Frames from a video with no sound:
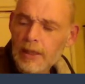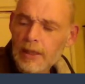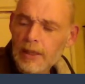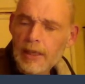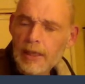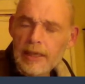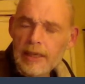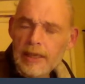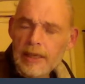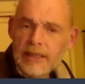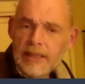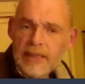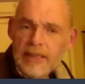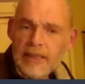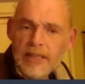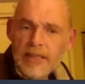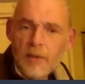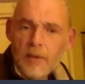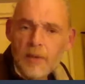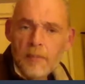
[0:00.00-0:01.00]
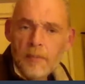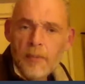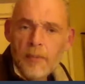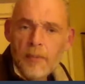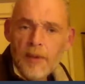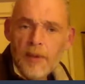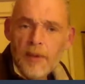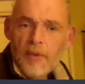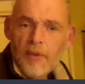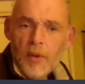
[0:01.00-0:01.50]
at this stage, what
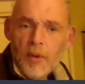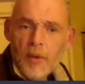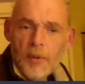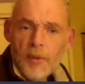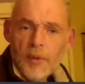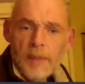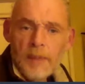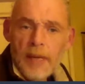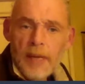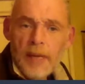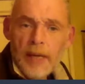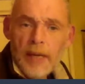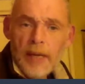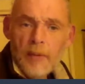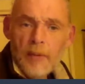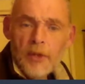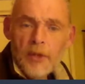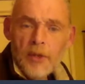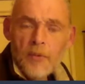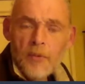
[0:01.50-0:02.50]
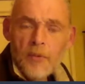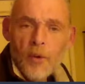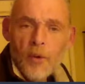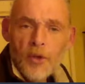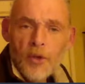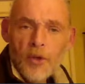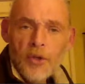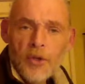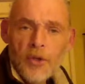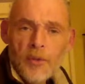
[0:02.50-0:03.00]
role do we play? What
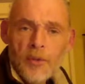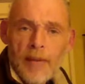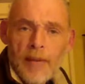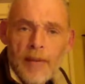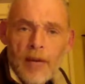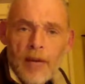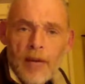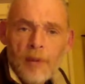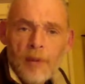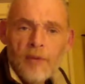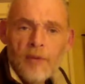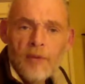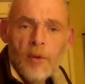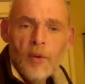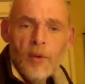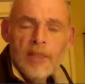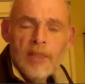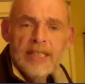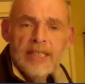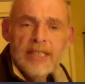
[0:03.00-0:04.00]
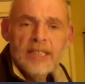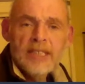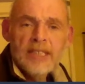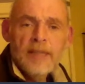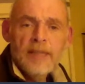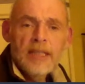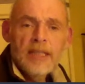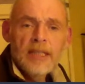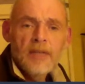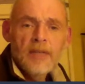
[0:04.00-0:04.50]
role do you play? What role is
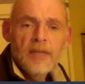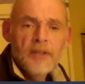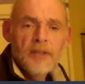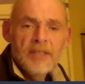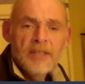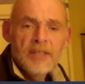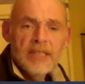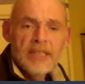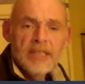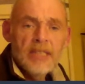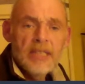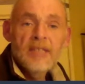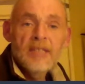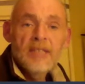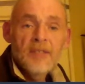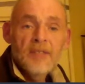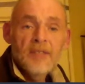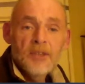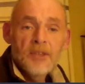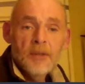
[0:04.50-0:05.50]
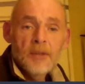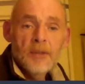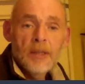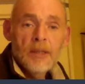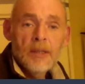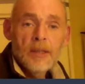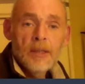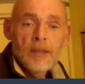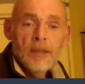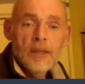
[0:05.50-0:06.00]
expected of you as an individual?
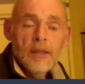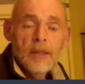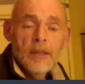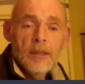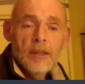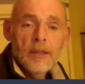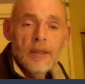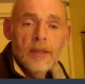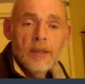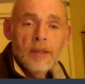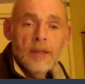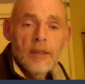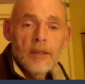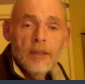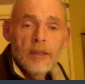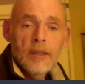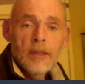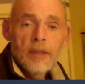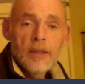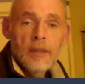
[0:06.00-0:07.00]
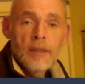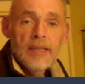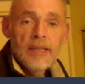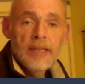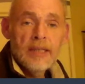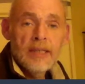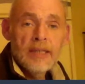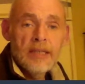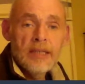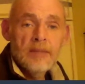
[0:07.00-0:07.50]

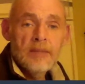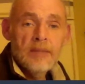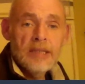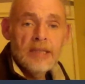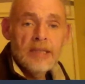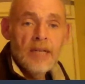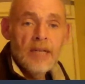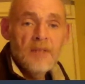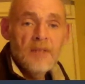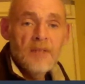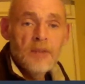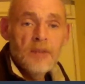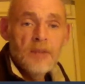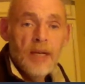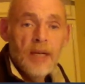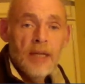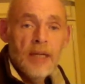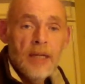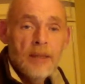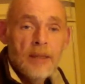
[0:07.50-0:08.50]
Asking that to myself as well.